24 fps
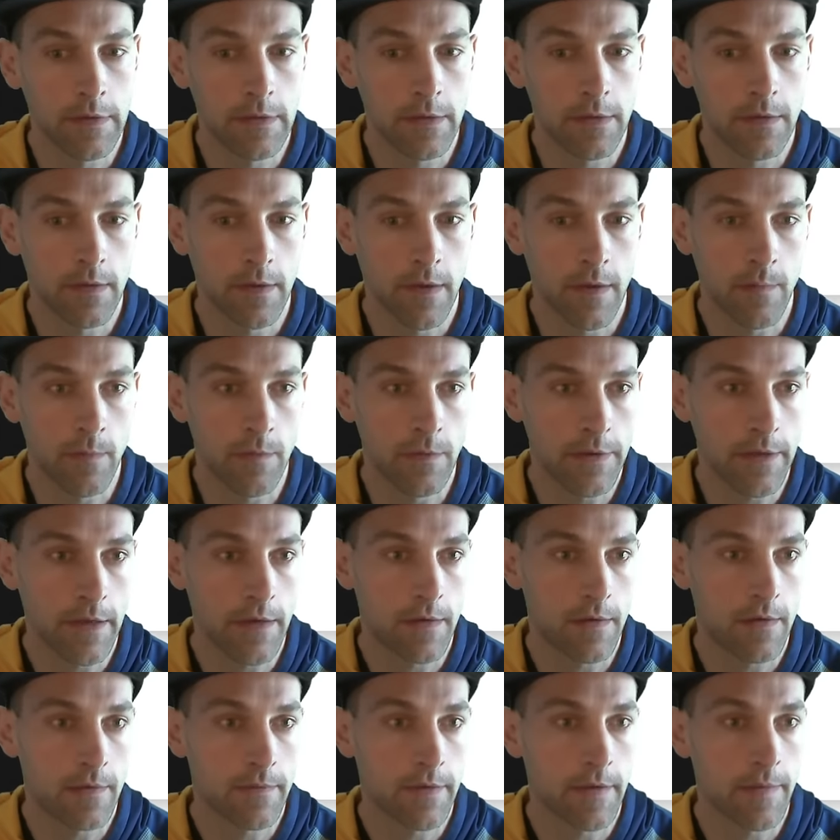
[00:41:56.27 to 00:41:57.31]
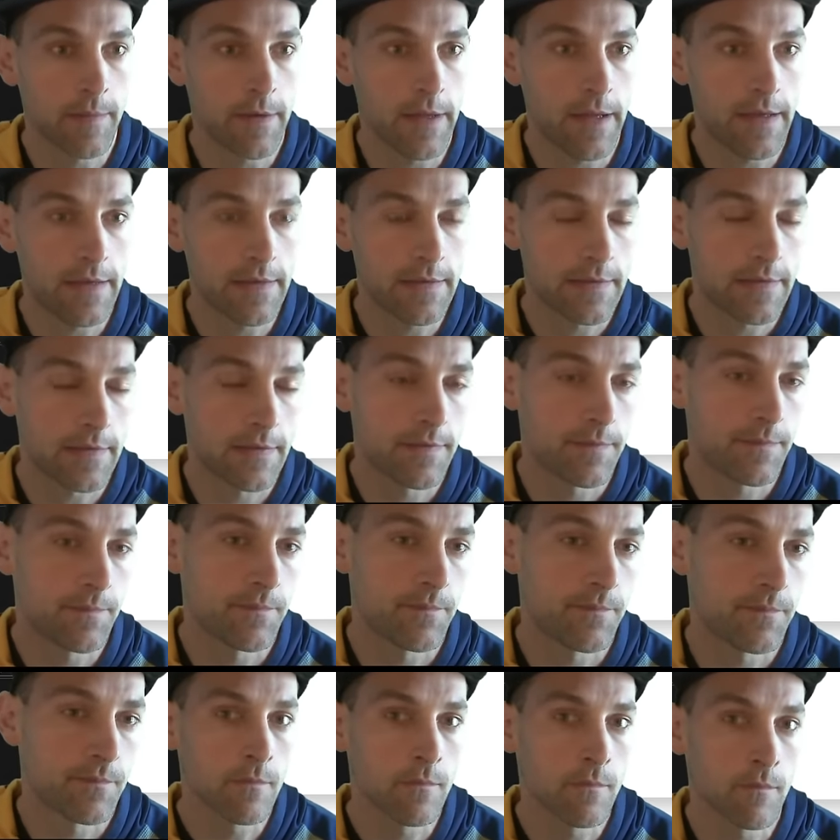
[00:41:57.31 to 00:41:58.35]
And we'll counter the red blast.
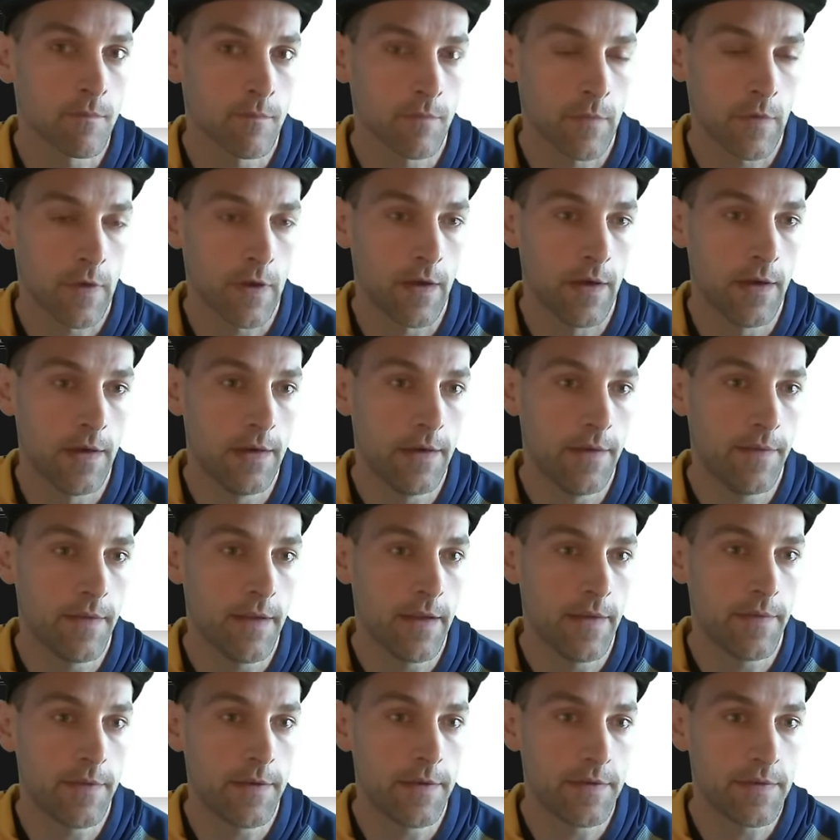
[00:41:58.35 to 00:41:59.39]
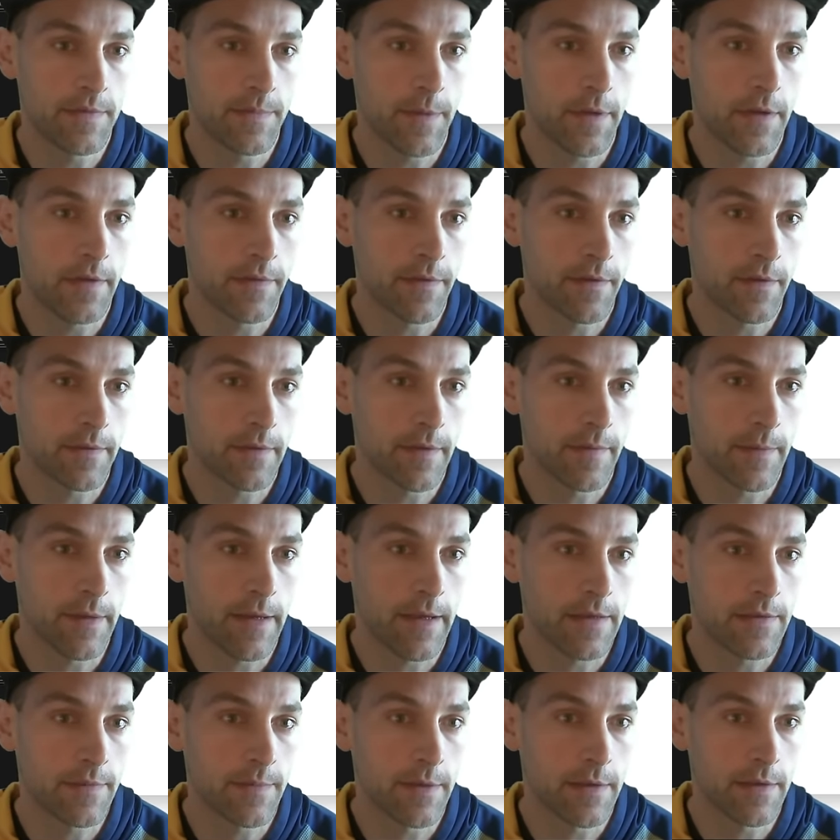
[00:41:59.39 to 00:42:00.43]
And if they have a dispel for the red
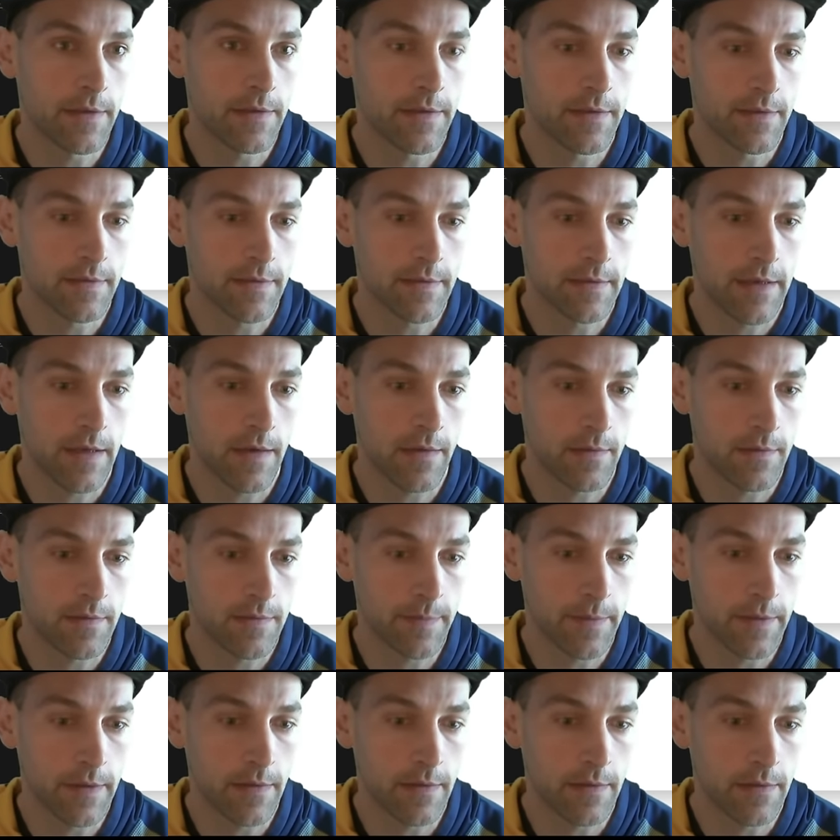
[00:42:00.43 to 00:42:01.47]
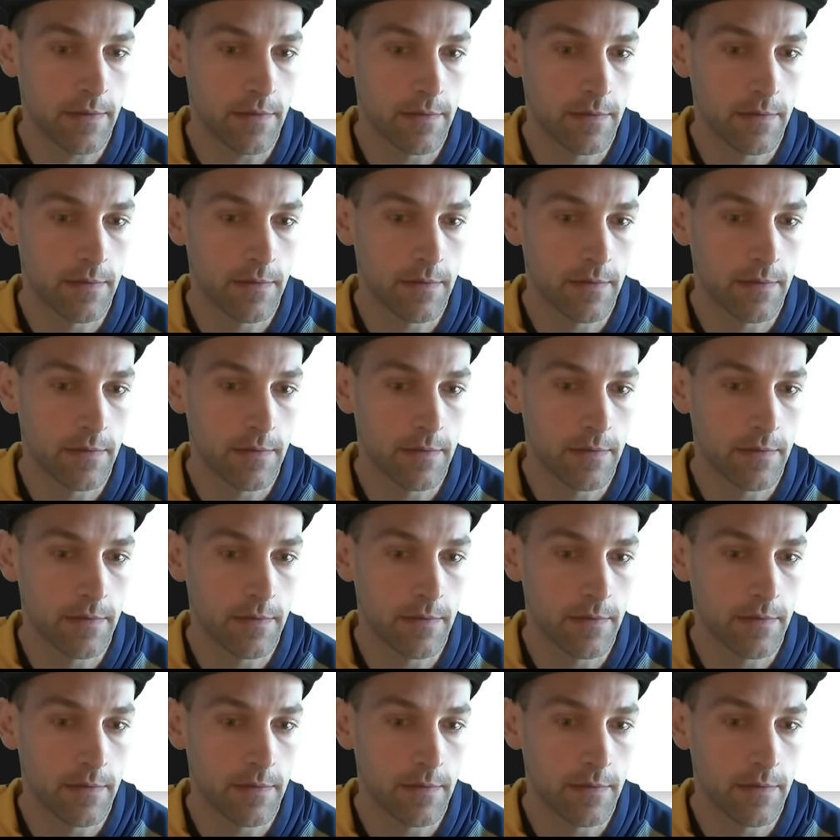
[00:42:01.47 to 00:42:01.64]
blast, we can just counterspell